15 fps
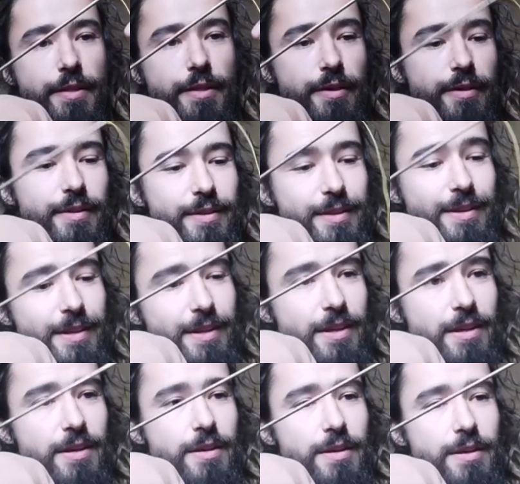because they are
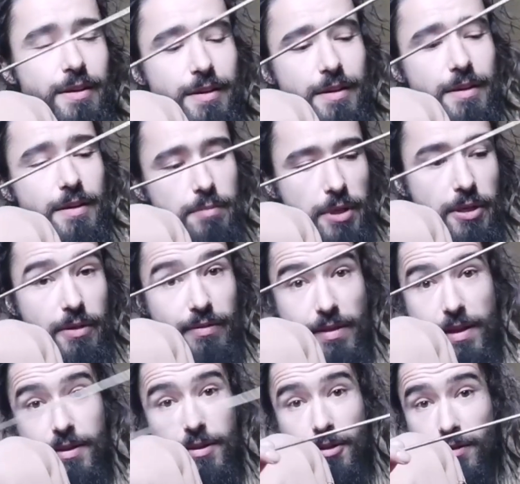not static, they are not
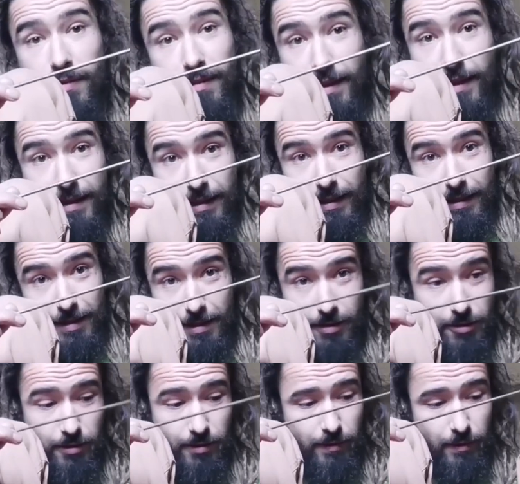solid, they are not
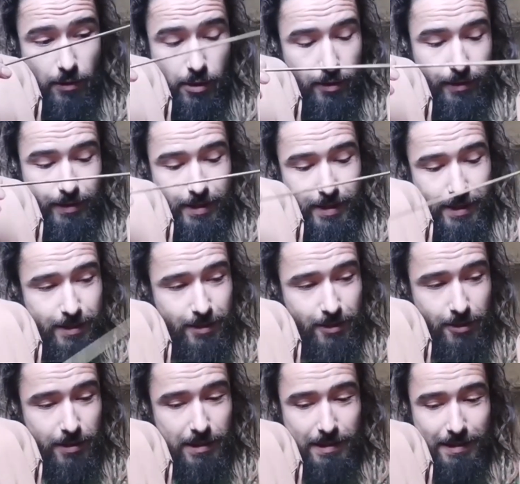
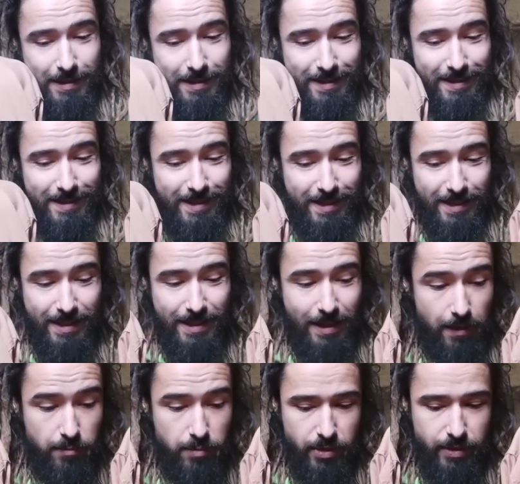timeless, they are
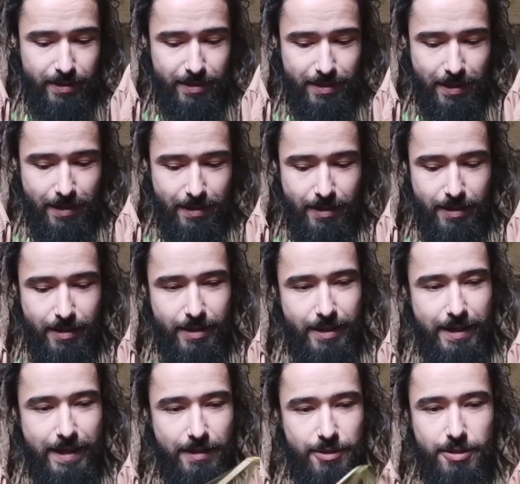actually living and
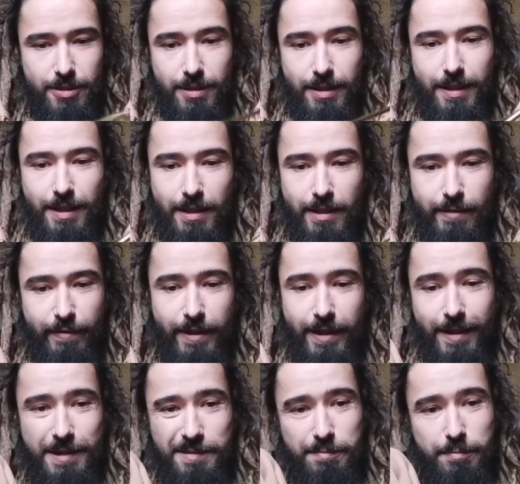moving,
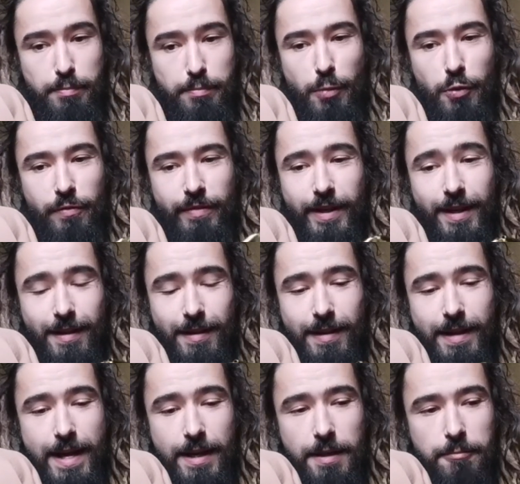animate,
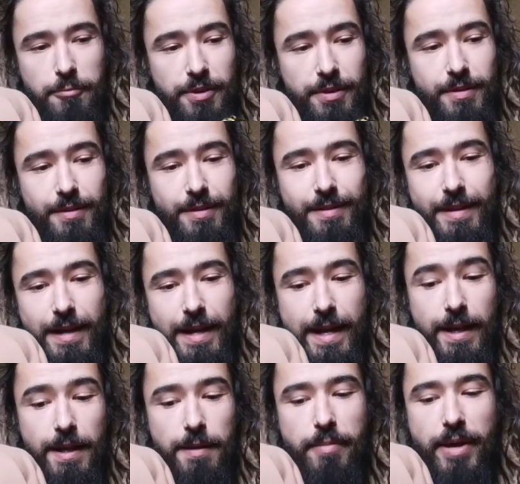animator, as I
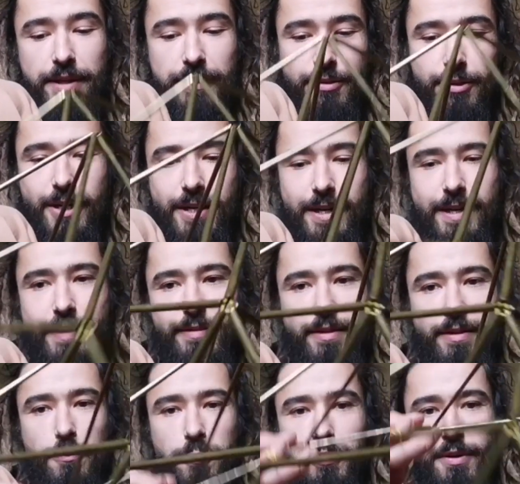would call it.
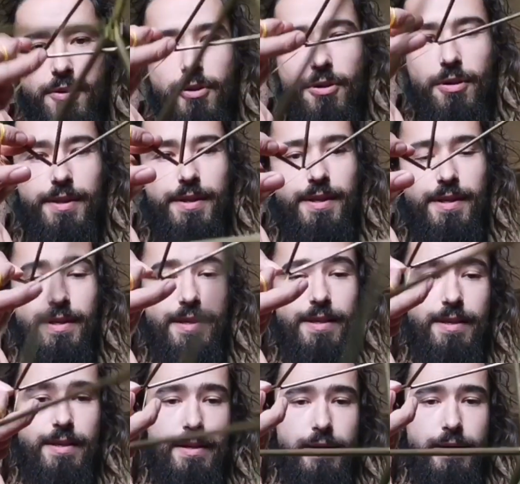Okay, let's
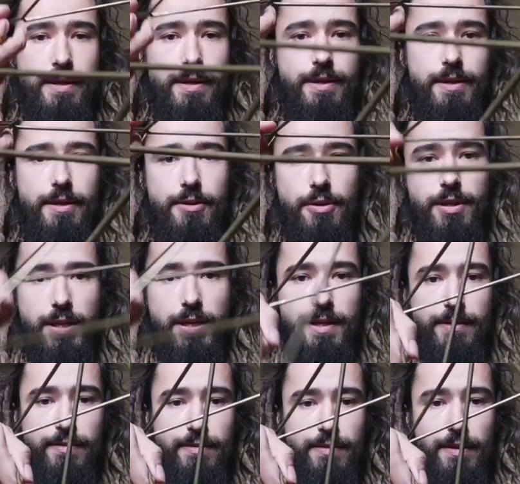see. Aha, here
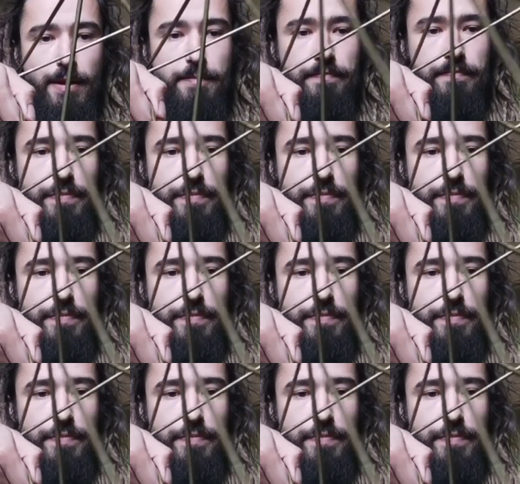we are.